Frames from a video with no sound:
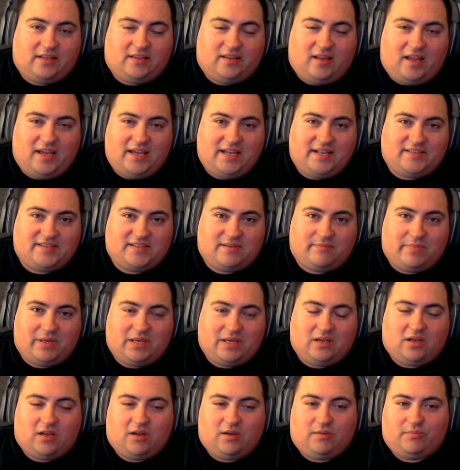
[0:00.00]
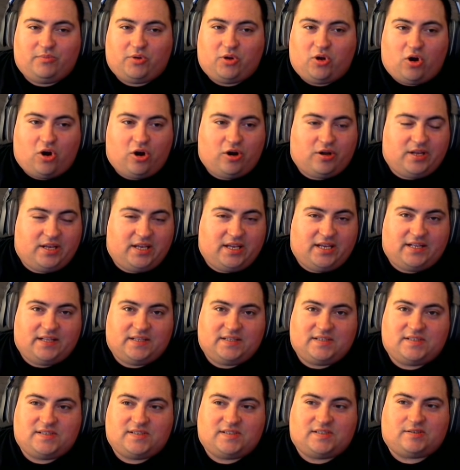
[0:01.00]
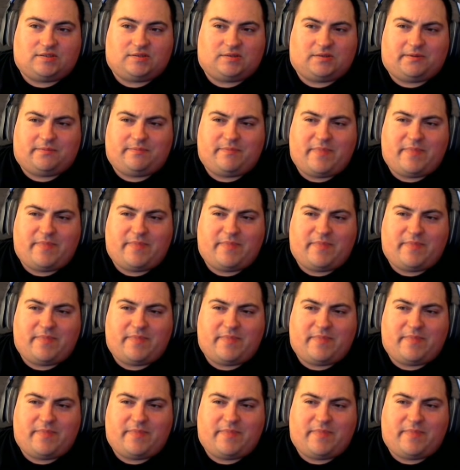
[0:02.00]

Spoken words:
Knight and become Guardians or